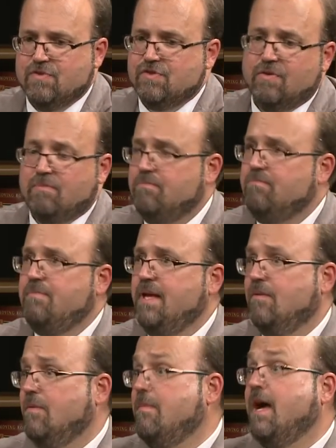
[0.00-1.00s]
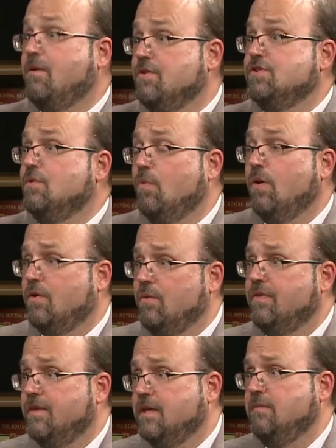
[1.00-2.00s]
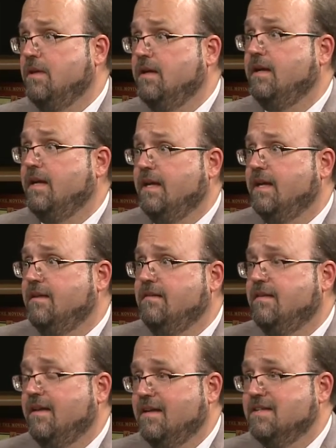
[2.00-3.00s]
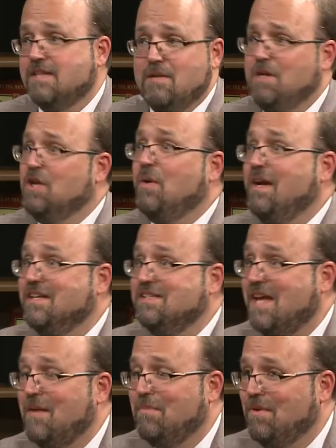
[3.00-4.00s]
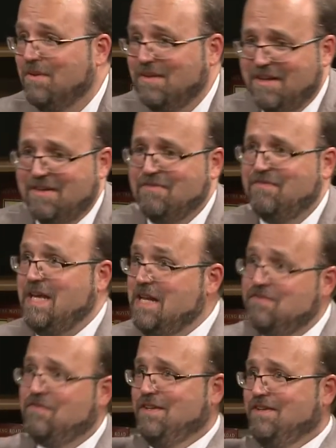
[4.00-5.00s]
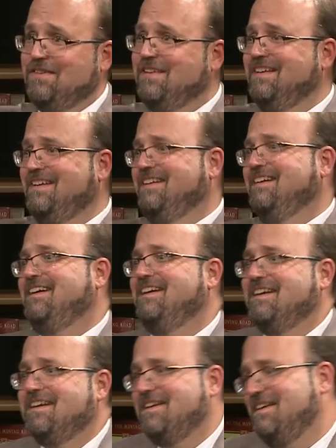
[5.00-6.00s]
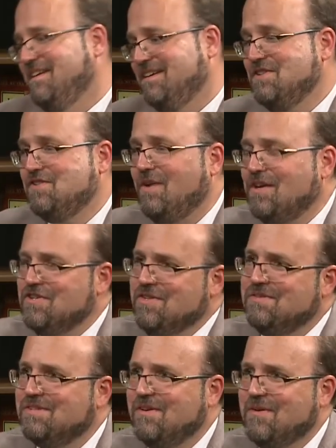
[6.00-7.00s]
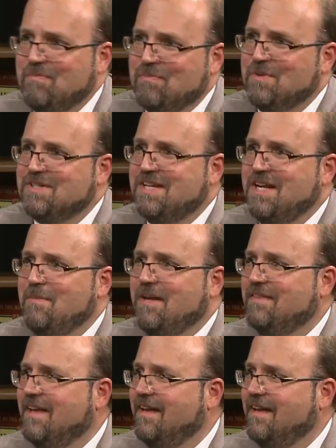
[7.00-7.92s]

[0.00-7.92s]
sort of bent over backwards to work with the community, and is going to be a great example of infill construction. So we're excited about that.